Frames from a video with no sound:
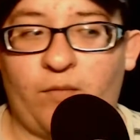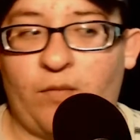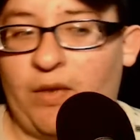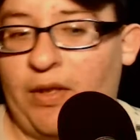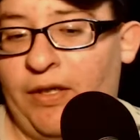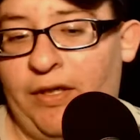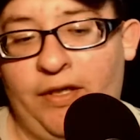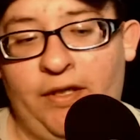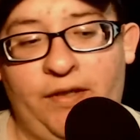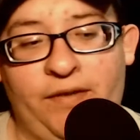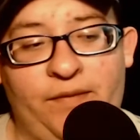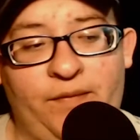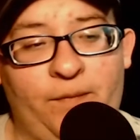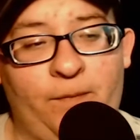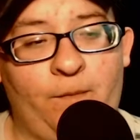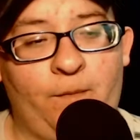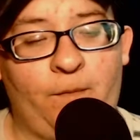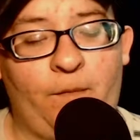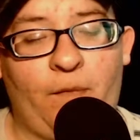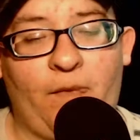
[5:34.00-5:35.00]

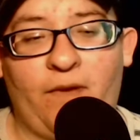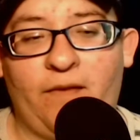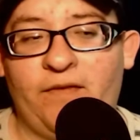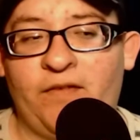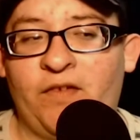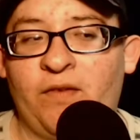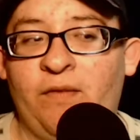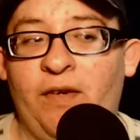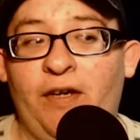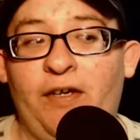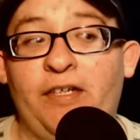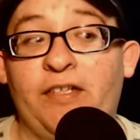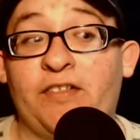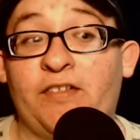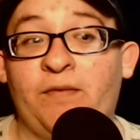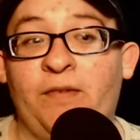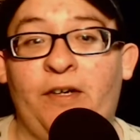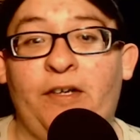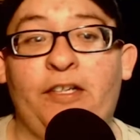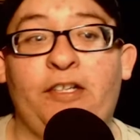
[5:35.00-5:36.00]
and it's a very it's
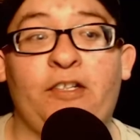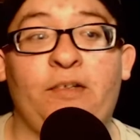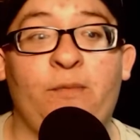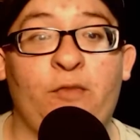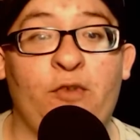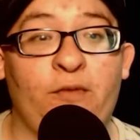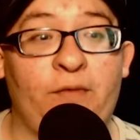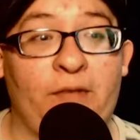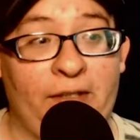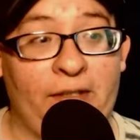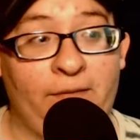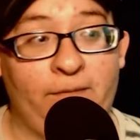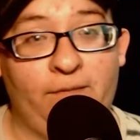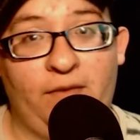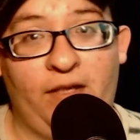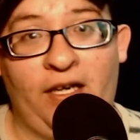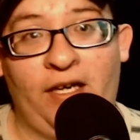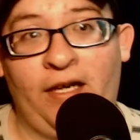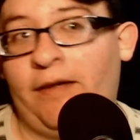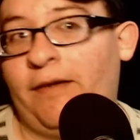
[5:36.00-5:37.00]
a very good movie.
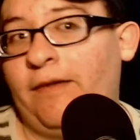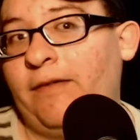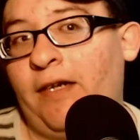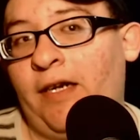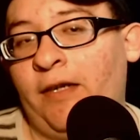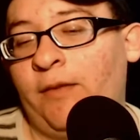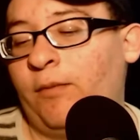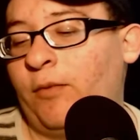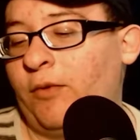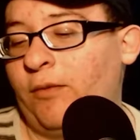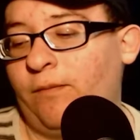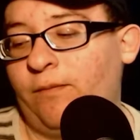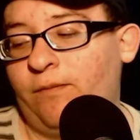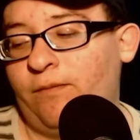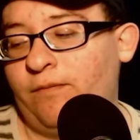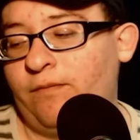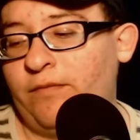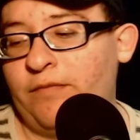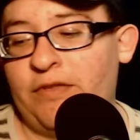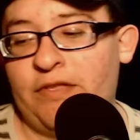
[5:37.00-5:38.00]
I I will
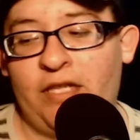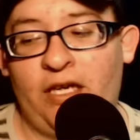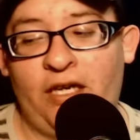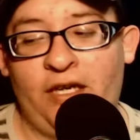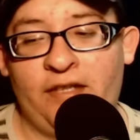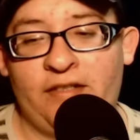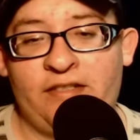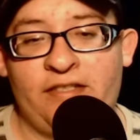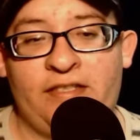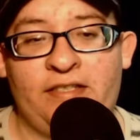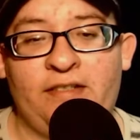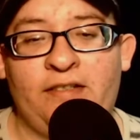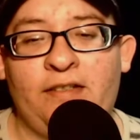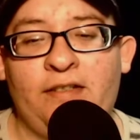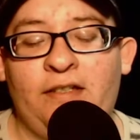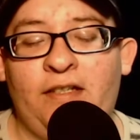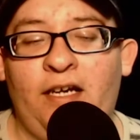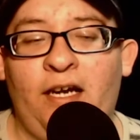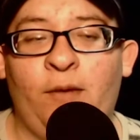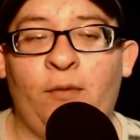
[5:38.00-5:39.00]
not
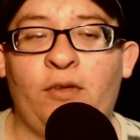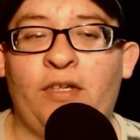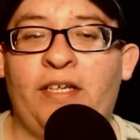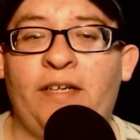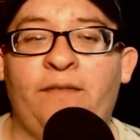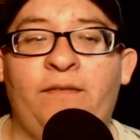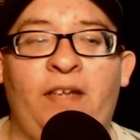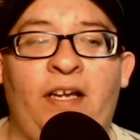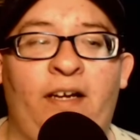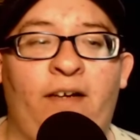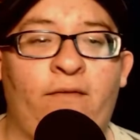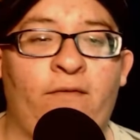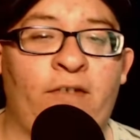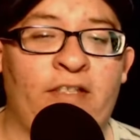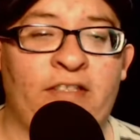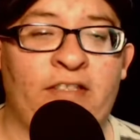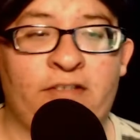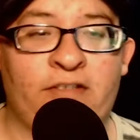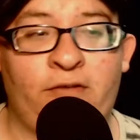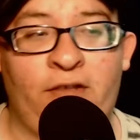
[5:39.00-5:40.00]
I will give that
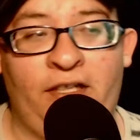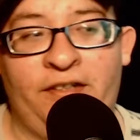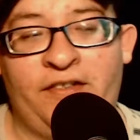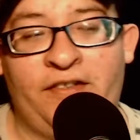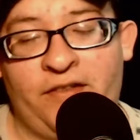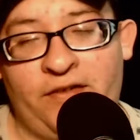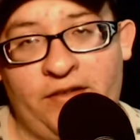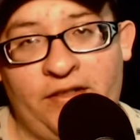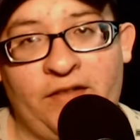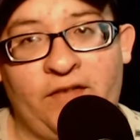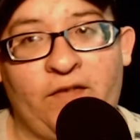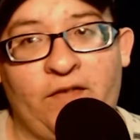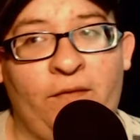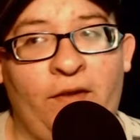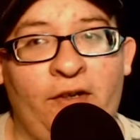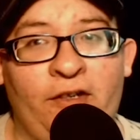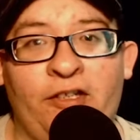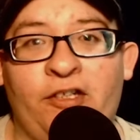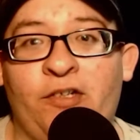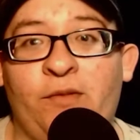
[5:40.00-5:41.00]
what it's granted. It's a
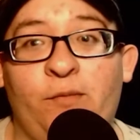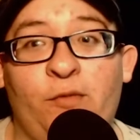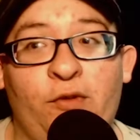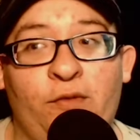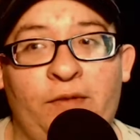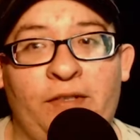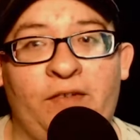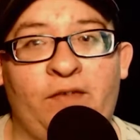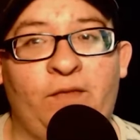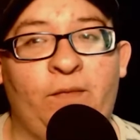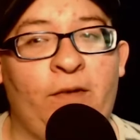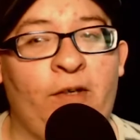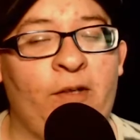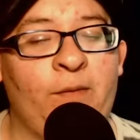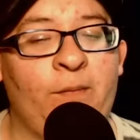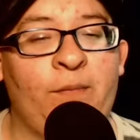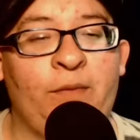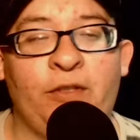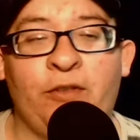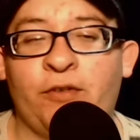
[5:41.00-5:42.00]
very good movie. It's very
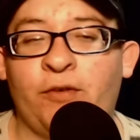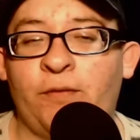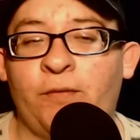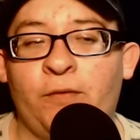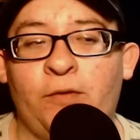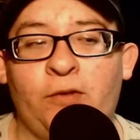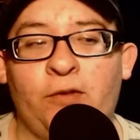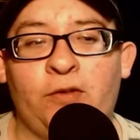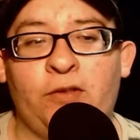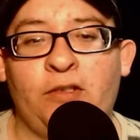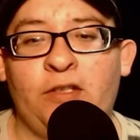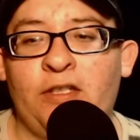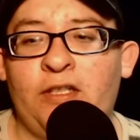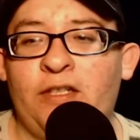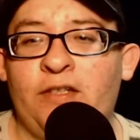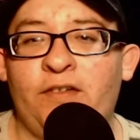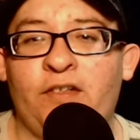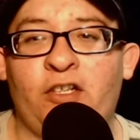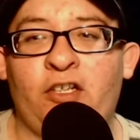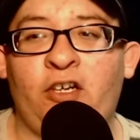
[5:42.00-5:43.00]
beautiful.
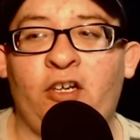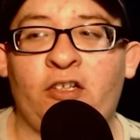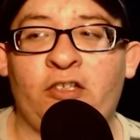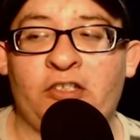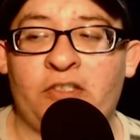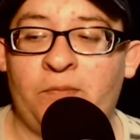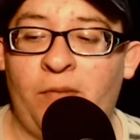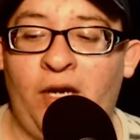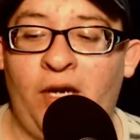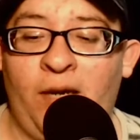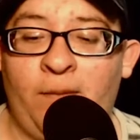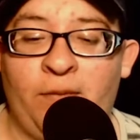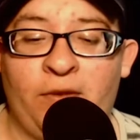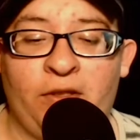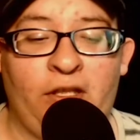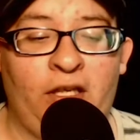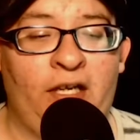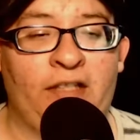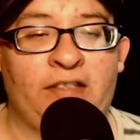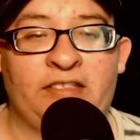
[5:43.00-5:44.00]
The colors pop a
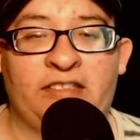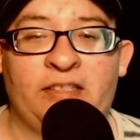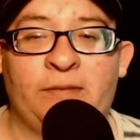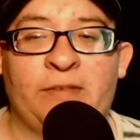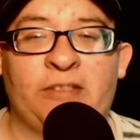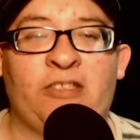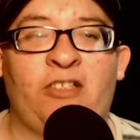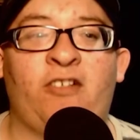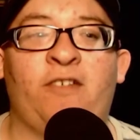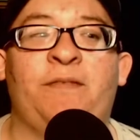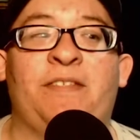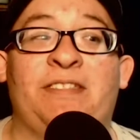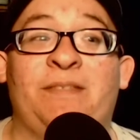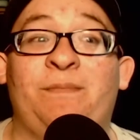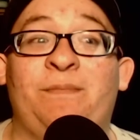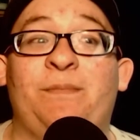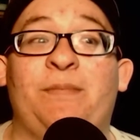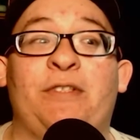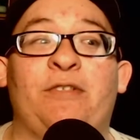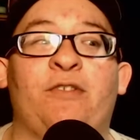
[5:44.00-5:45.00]
lot. The cinematography is
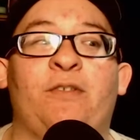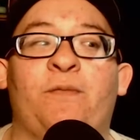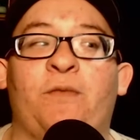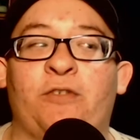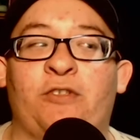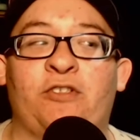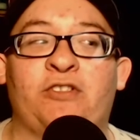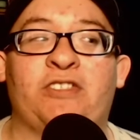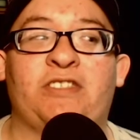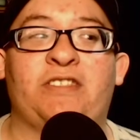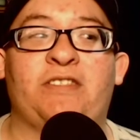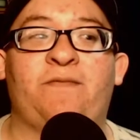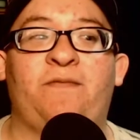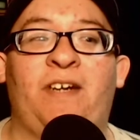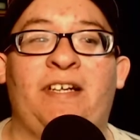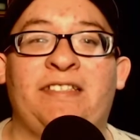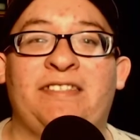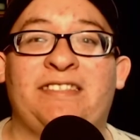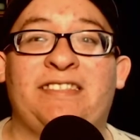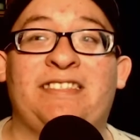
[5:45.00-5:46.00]
beautiful. Those
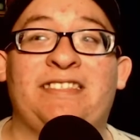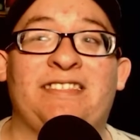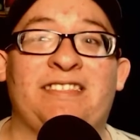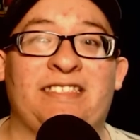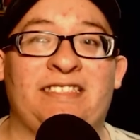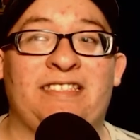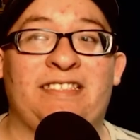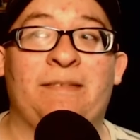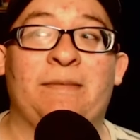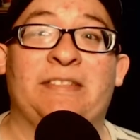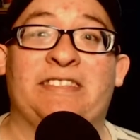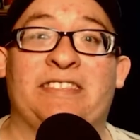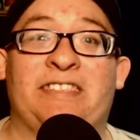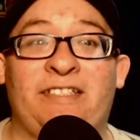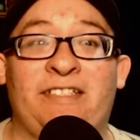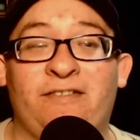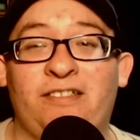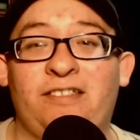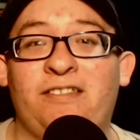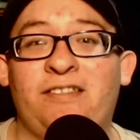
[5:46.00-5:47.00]
fight scenes in
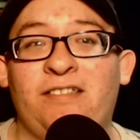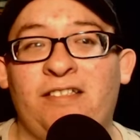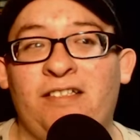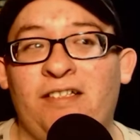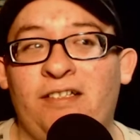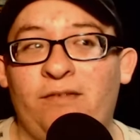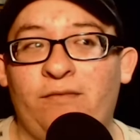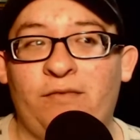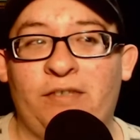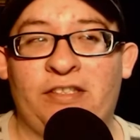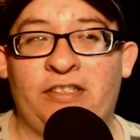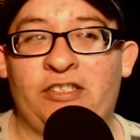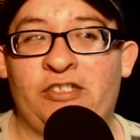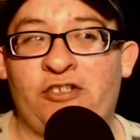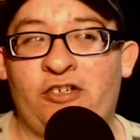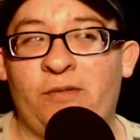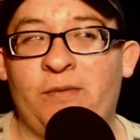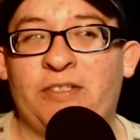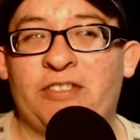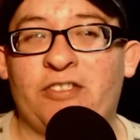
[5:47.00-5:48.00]
Themyscira with the
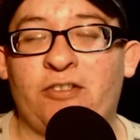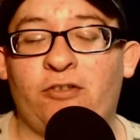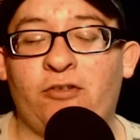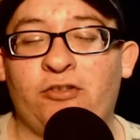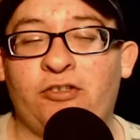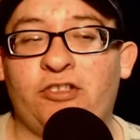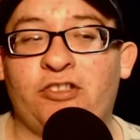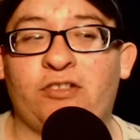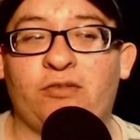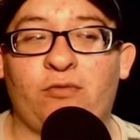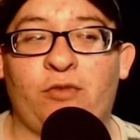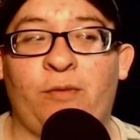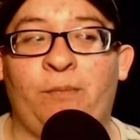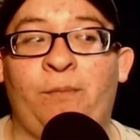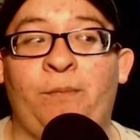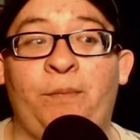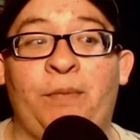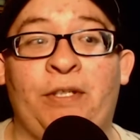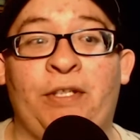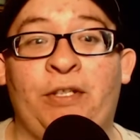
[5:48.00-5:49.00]
German soldiers were
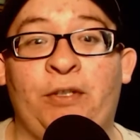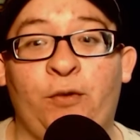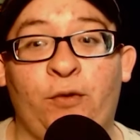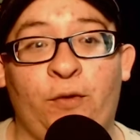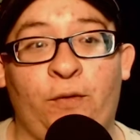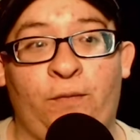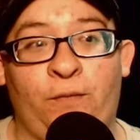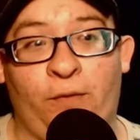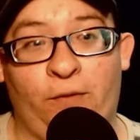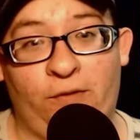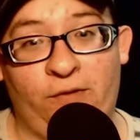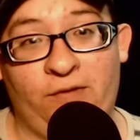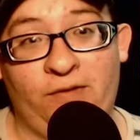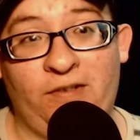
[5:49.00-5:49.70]
beautiful,